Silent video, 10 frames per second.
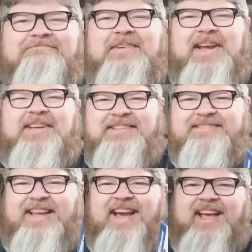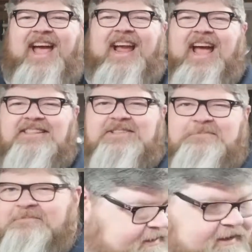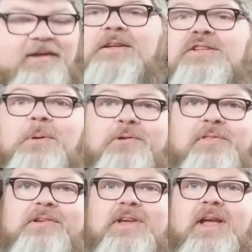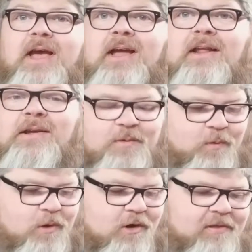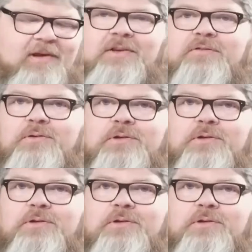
Me. Yeah, I got some. Some other things I got were these